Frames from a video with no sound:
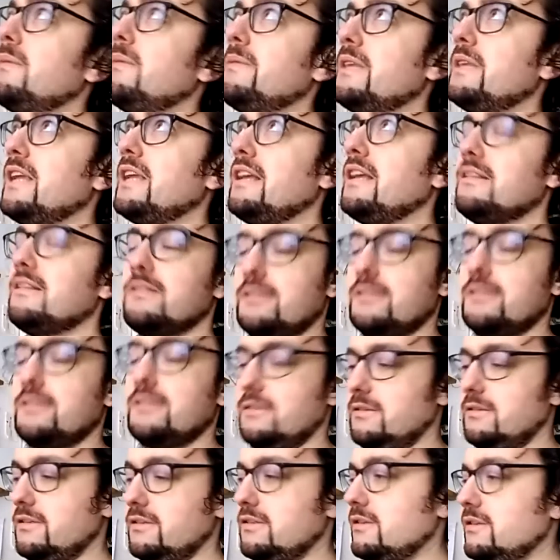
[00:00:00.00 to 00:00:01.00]
the name. It's
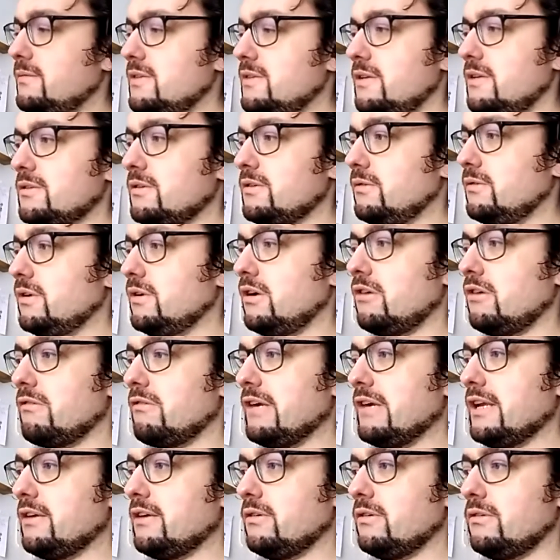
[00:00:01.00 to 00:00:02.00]
sometimes called
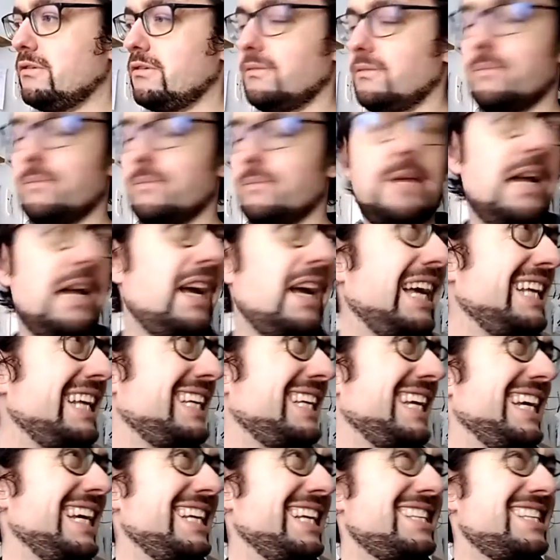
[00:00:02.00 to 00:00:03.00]
Coricor, but
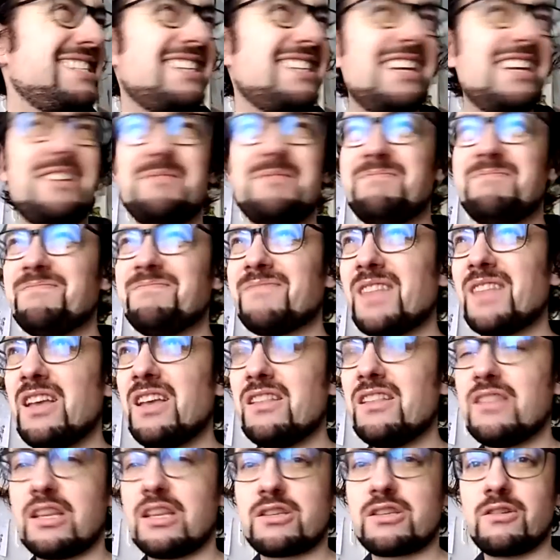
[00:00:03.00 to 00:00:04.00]
it's the
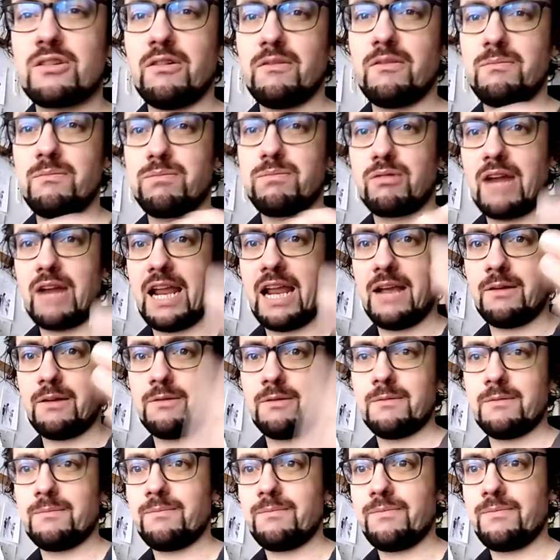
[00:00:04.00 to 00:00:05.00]
sort of brown